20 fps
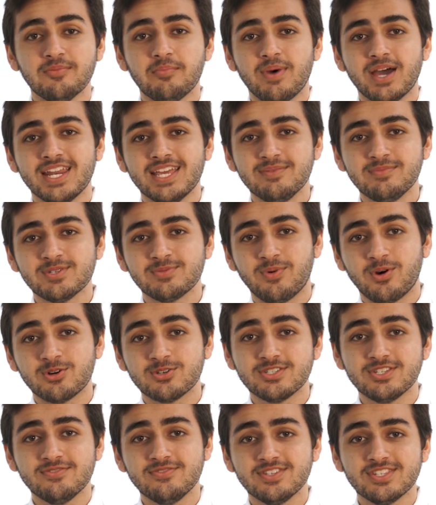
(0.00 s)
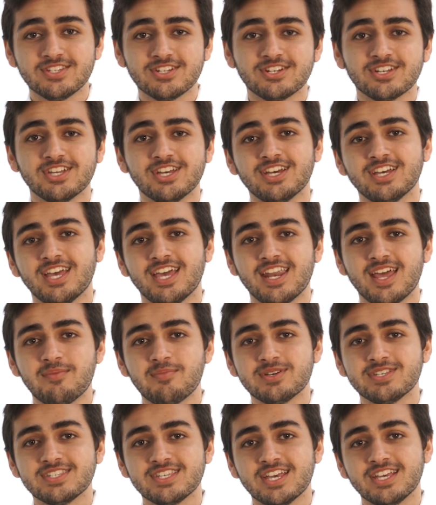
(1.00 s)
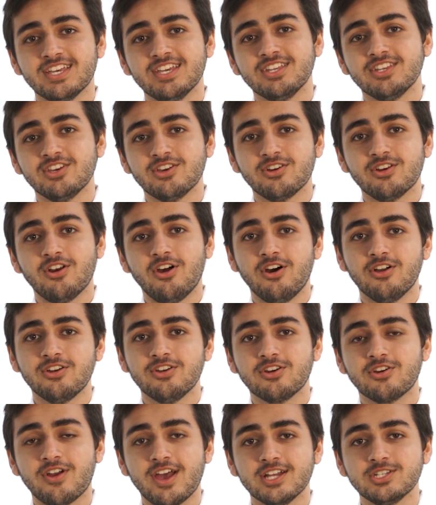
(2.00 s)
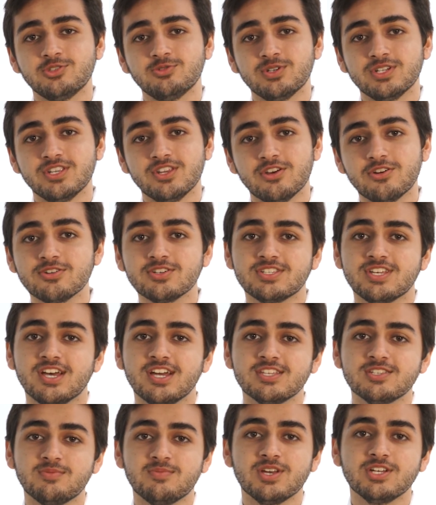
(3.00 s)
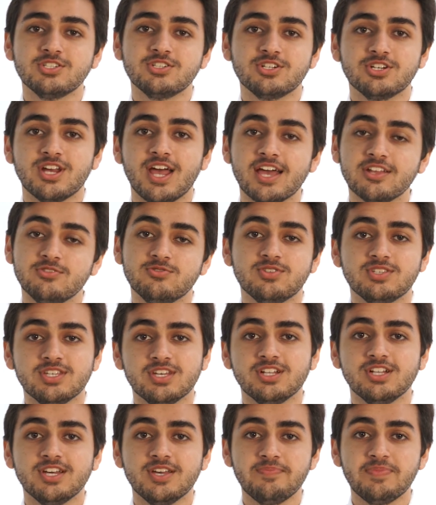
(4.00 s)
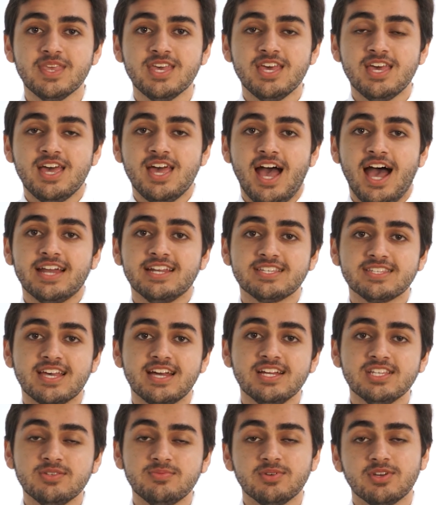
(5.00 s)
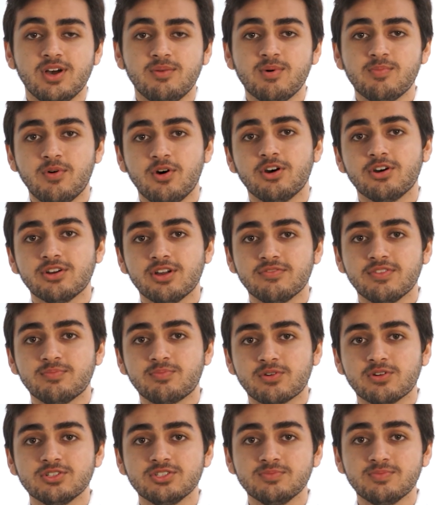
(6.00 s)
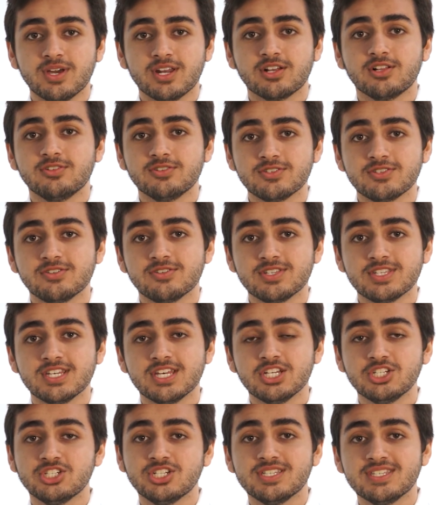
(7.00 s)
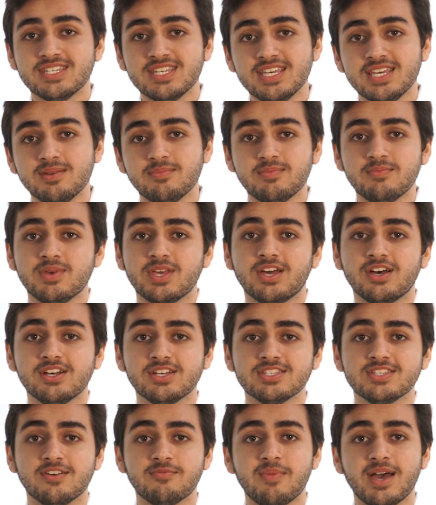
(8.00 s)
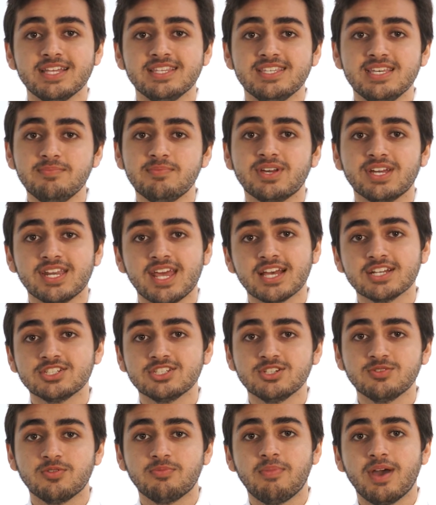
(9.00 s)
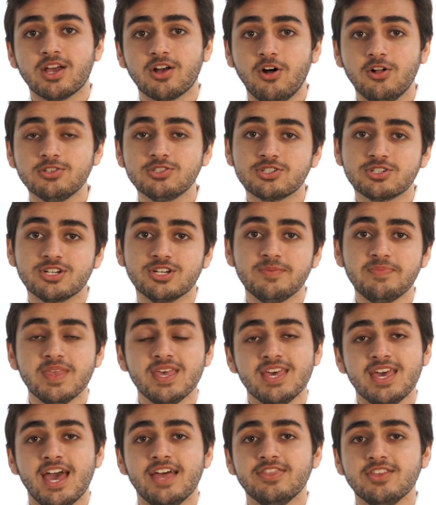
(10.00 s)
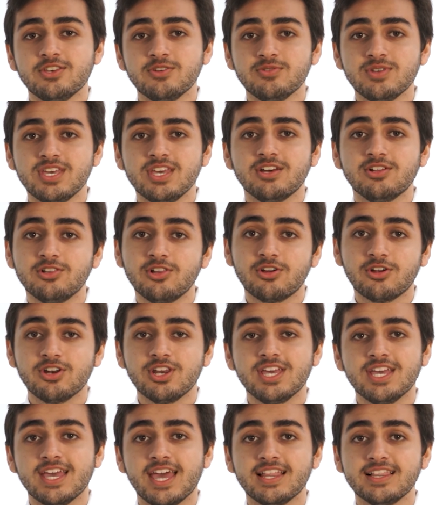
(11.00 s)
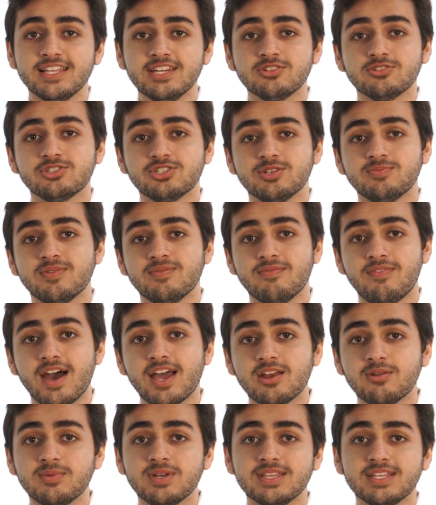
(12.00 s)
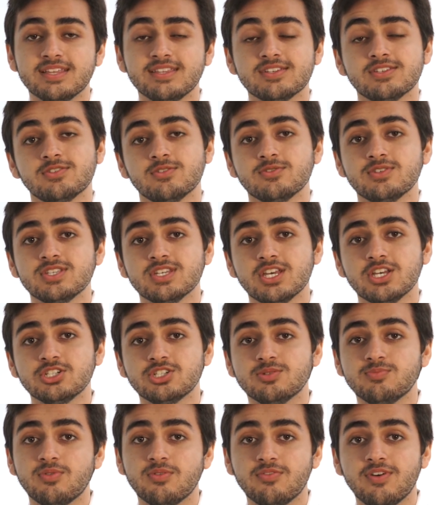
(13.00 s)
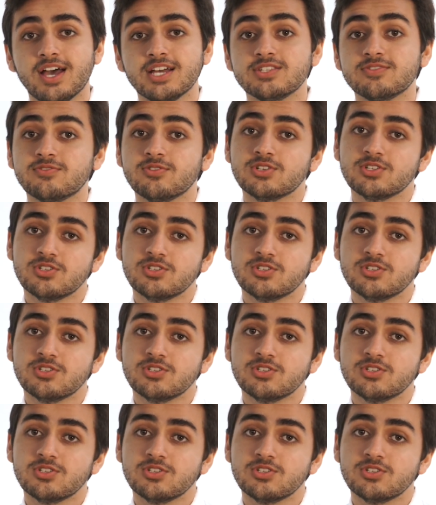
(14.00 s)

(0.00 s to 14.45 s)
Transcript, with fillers: My name is Parsa Vizunia and I'm a second year undergraduate neuroscience major at UCLA. I decided to become a part of the Persian Medical Association team because of my deep connection with my culture and the unique learning and leadership environment that the association provides for its